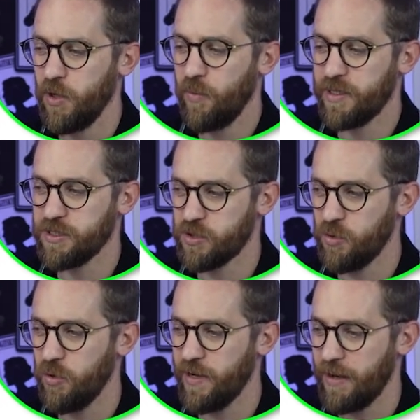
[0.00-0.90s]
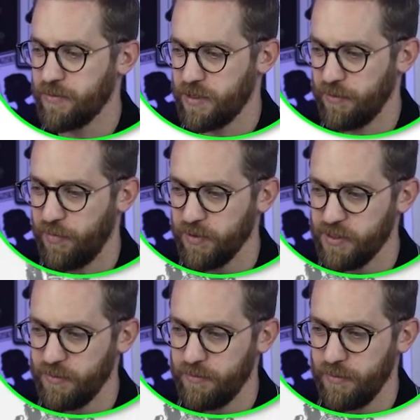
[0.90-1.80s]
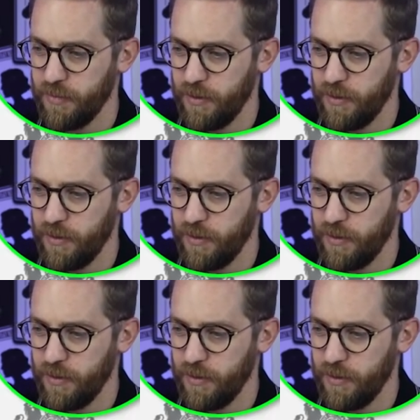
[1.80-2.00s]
we can scroll down to the bottom